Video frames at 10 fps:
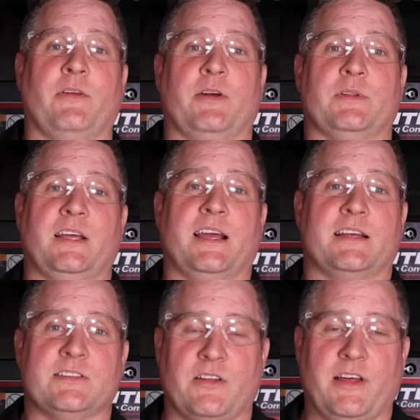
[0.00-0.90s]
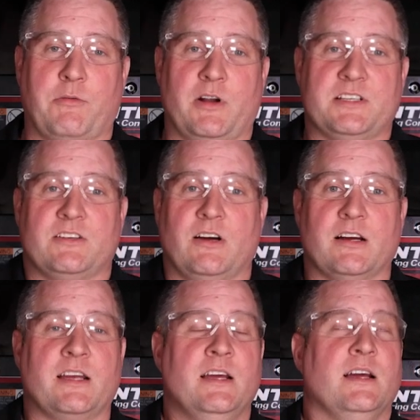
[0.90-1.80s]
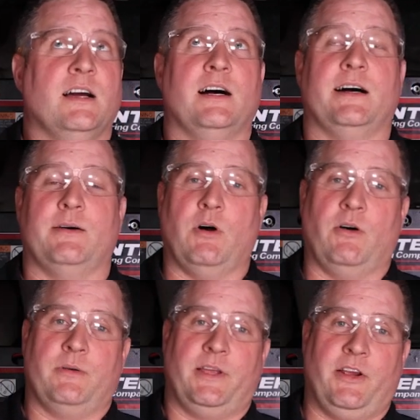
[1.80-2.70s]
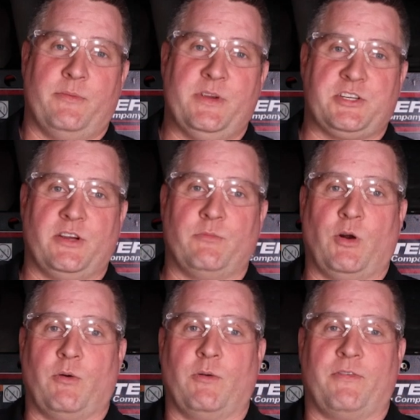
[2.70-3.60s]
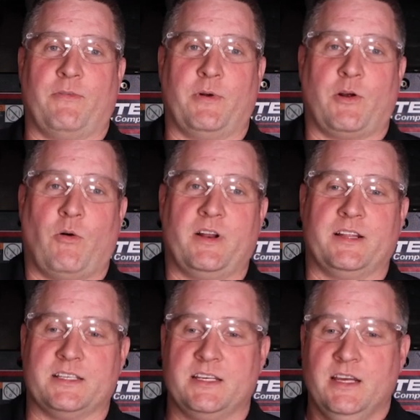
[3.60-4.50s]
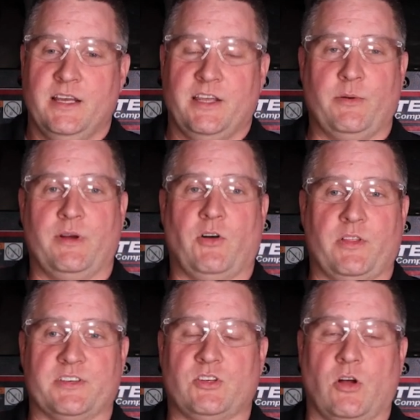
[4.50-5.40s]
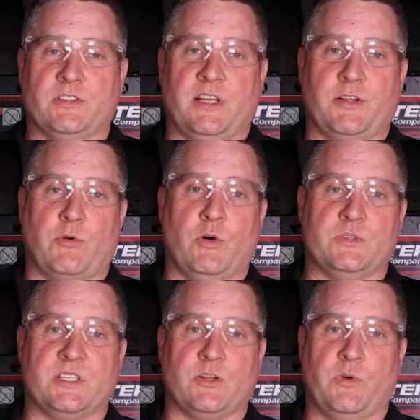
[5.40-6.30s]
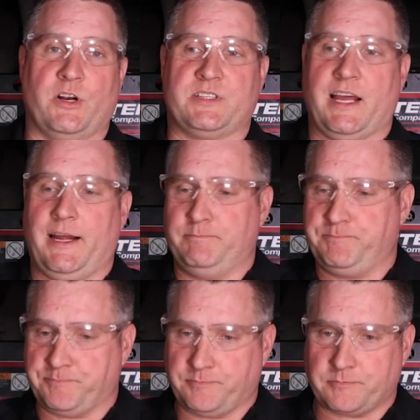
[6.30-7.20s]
you're like, what the heck is all that rust talk? Uh, well, here in Michigan where we're recording this, you know, we have all the salt on the roads in the wintertime